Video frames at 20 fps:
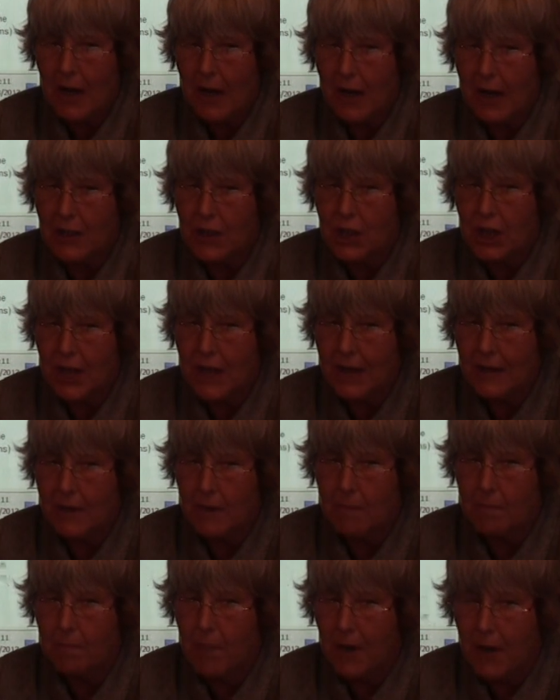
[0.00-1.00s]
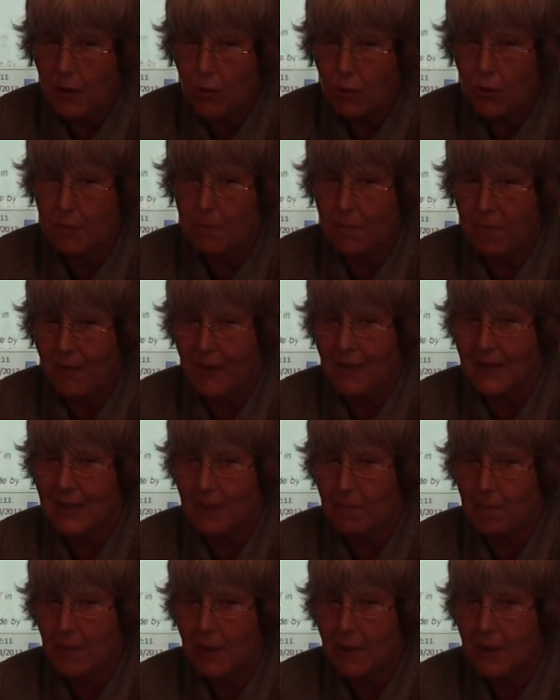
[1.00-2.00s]
contain the both
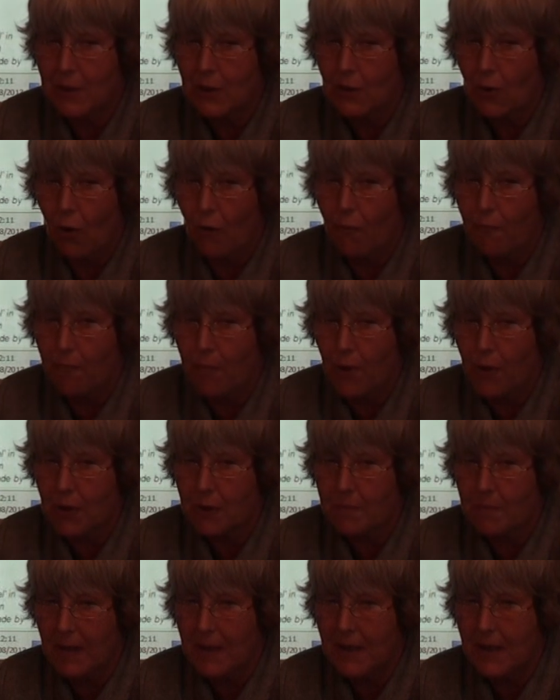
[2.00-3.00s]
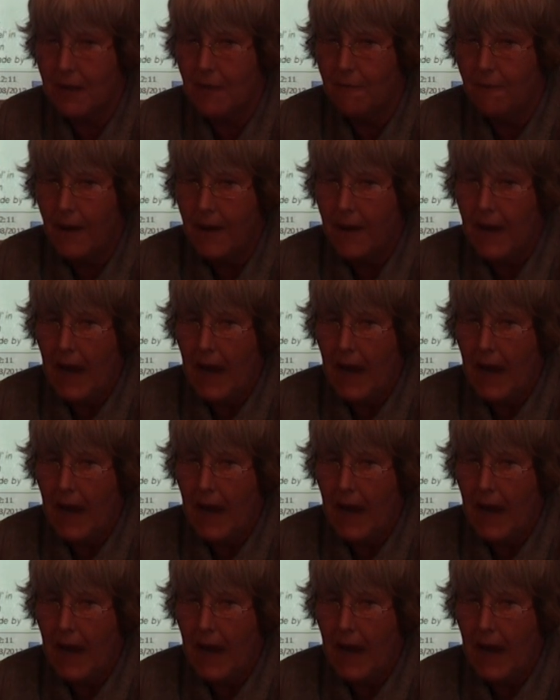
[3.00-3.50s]
principles of perspective,